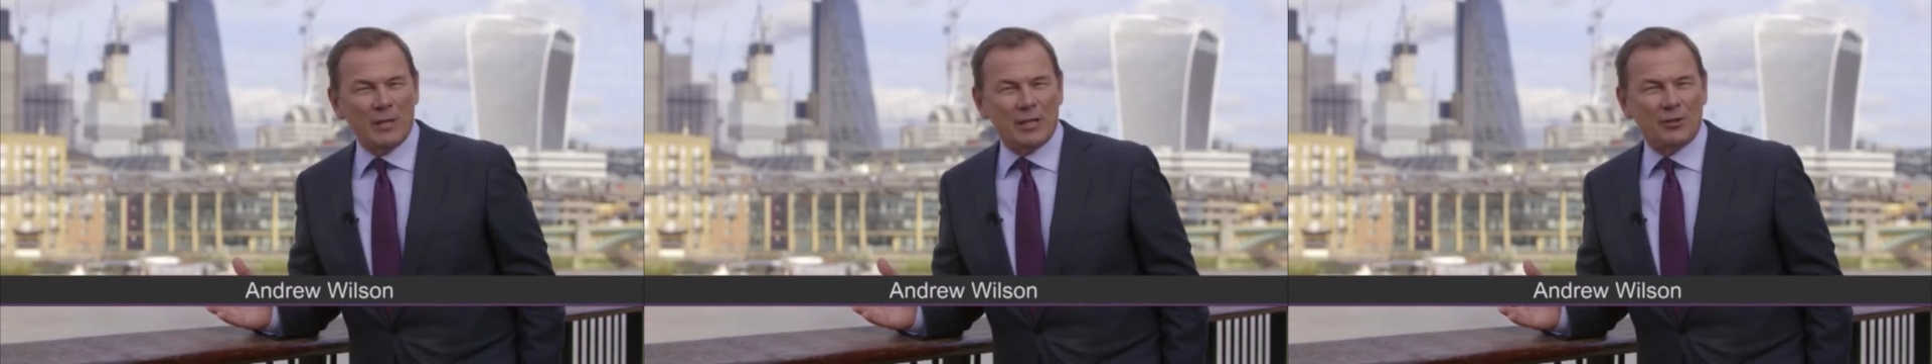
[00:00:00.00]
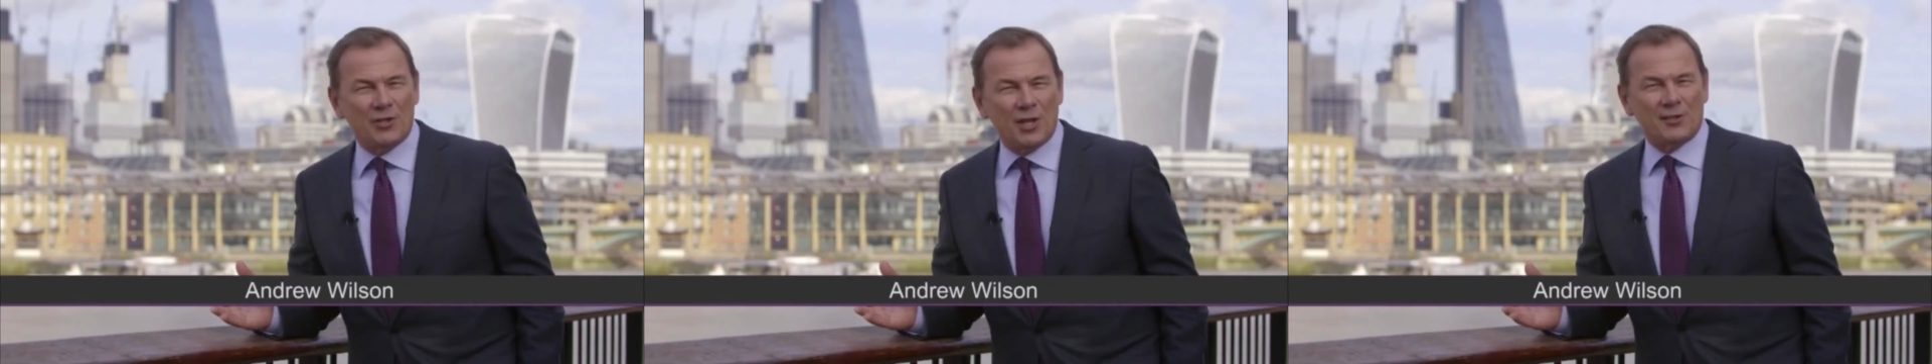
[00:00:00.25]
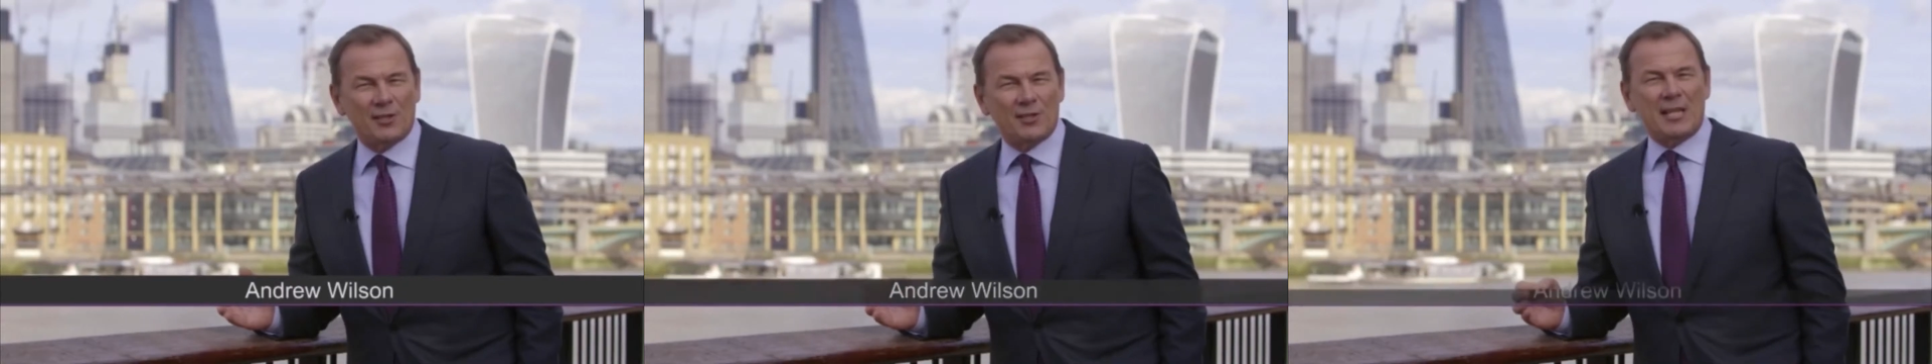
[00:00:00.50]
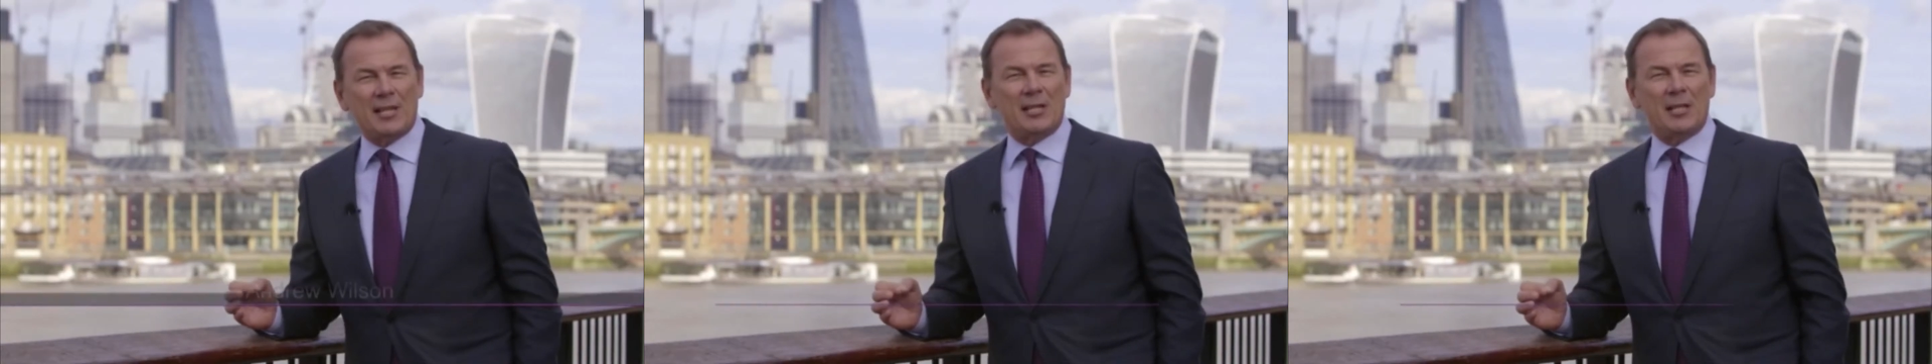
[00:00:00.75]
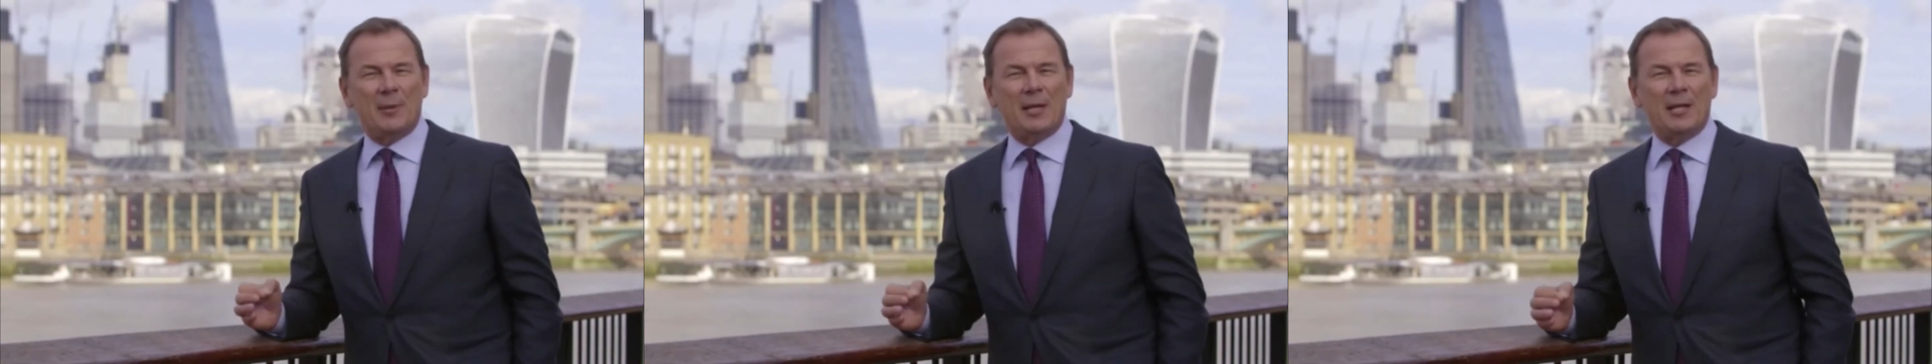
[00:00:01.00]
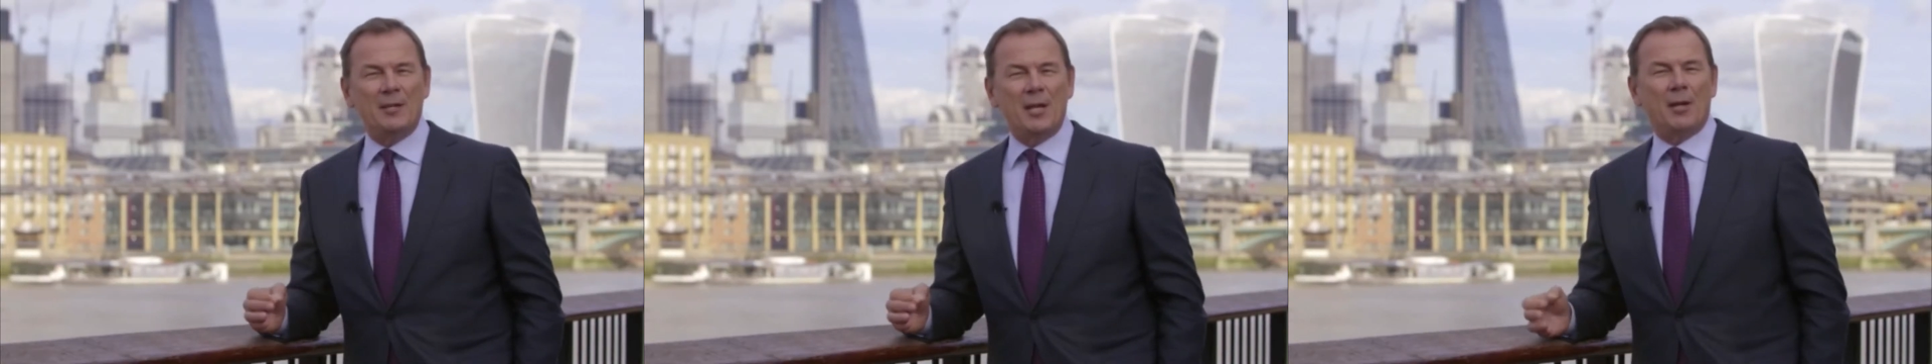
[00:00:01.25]
we could just as easily
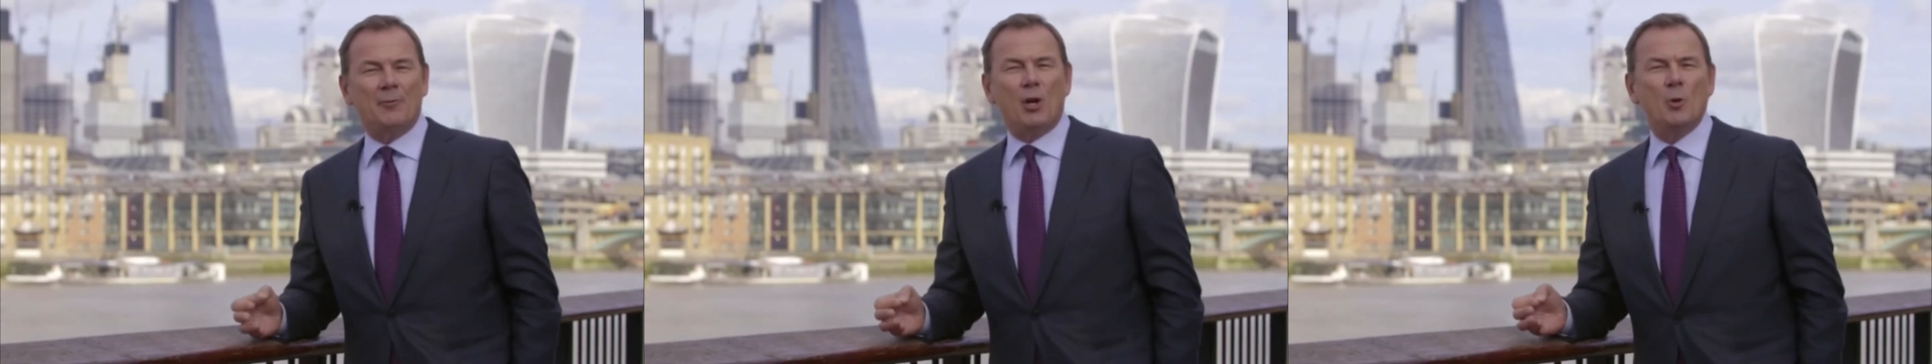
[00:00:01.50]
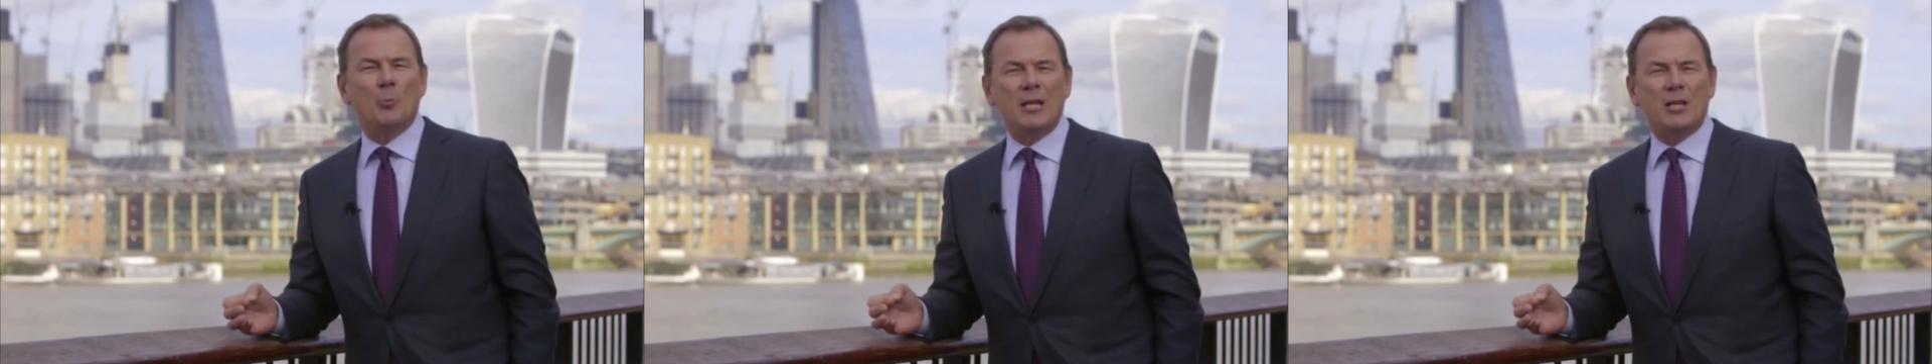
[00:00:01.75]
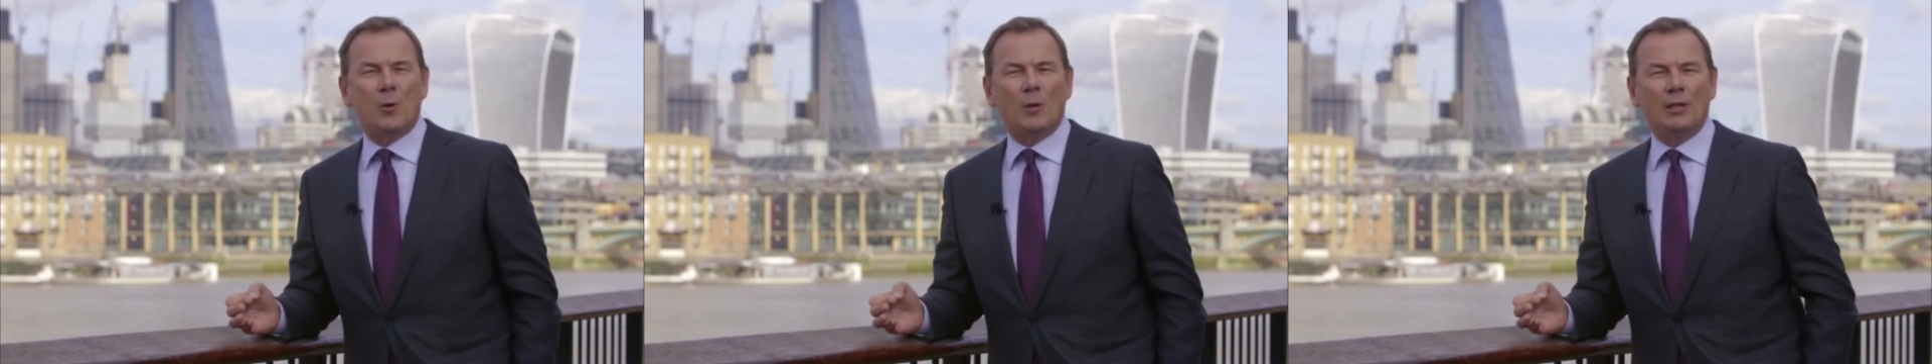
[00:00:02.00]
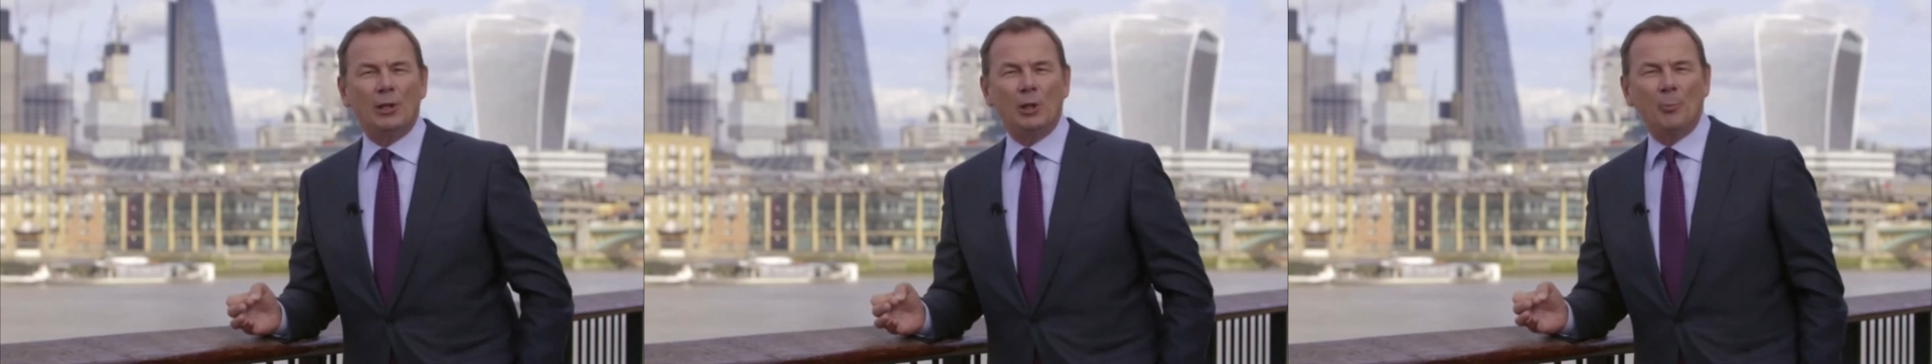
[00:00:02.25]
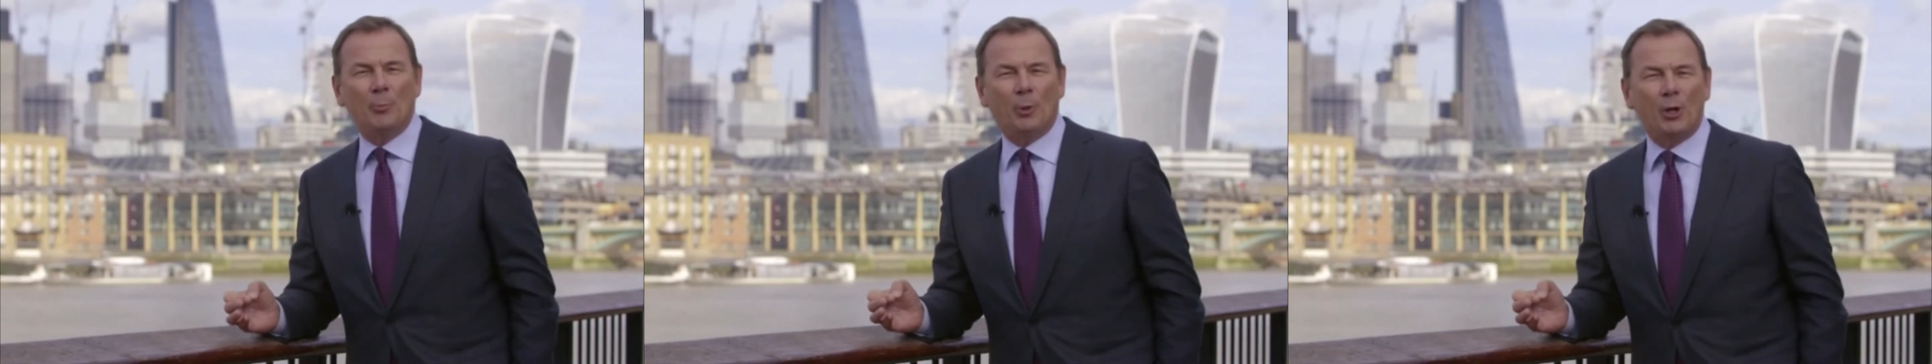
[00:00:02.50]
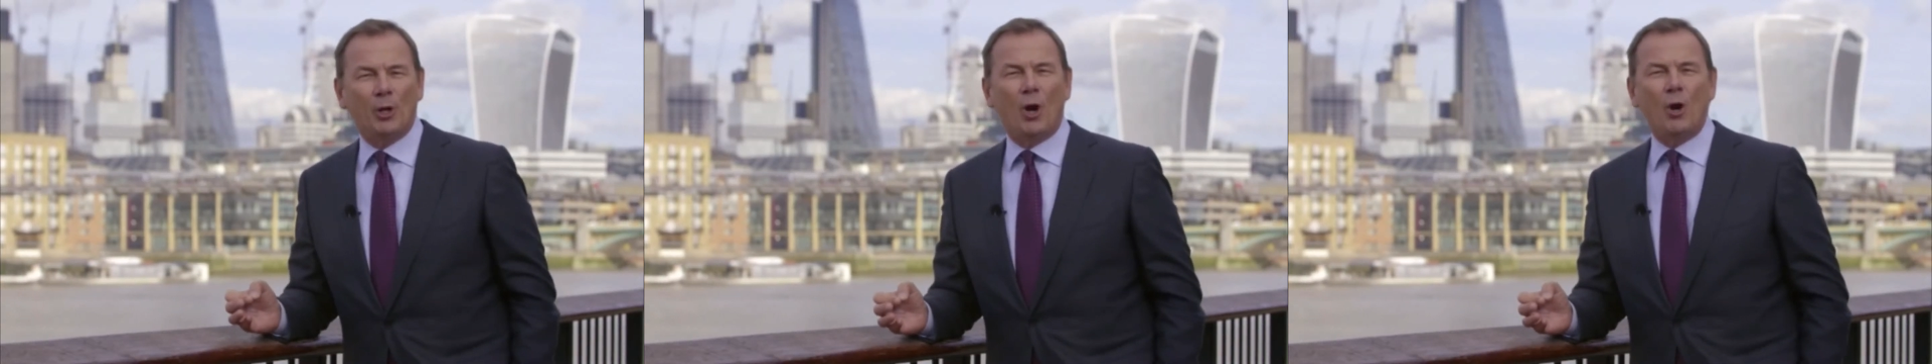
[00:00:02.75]
be in Nairobi, Kuala
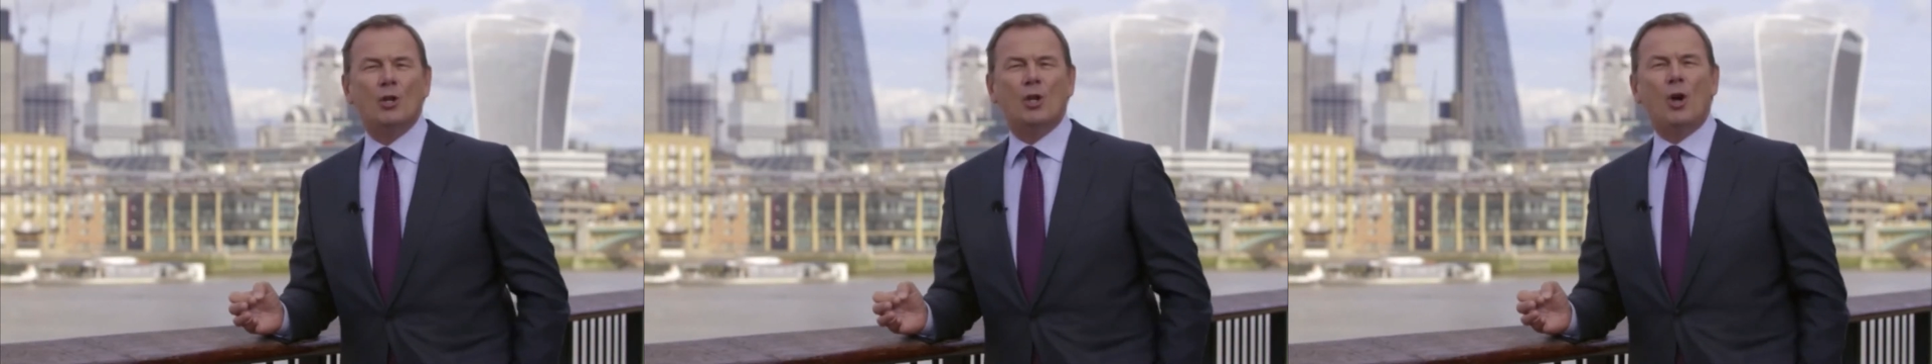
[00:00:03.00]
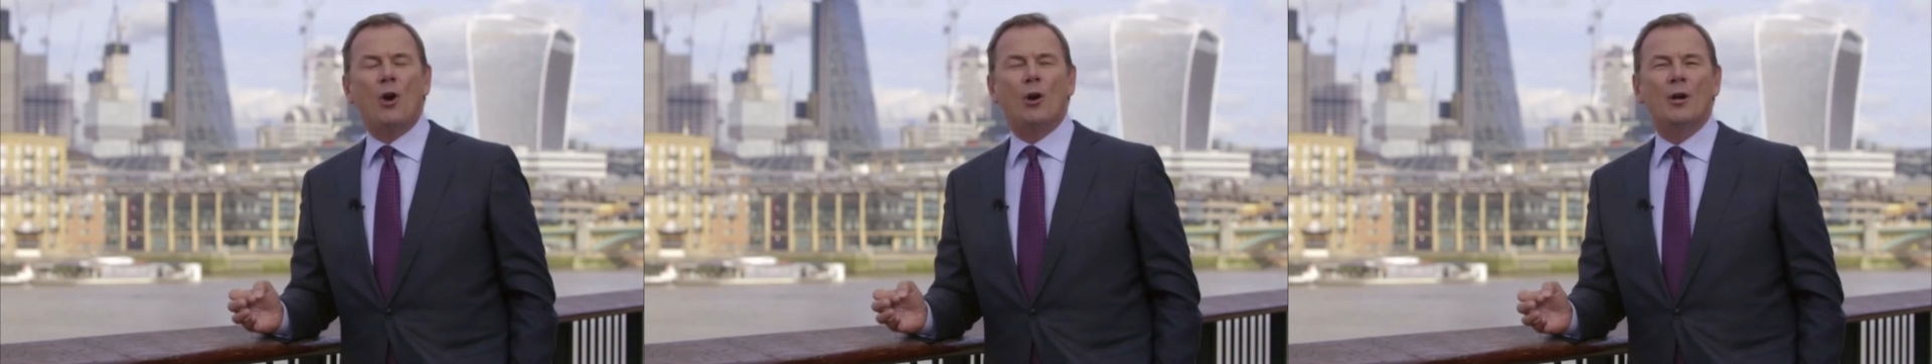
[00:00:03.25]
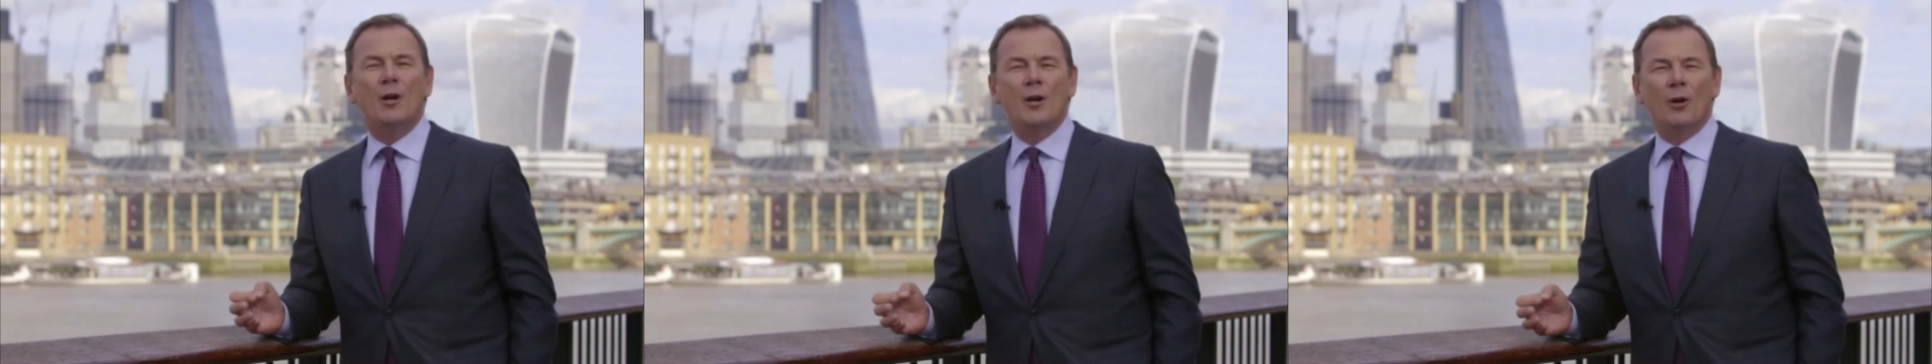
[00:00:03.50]
Lumpur, Hong Kong,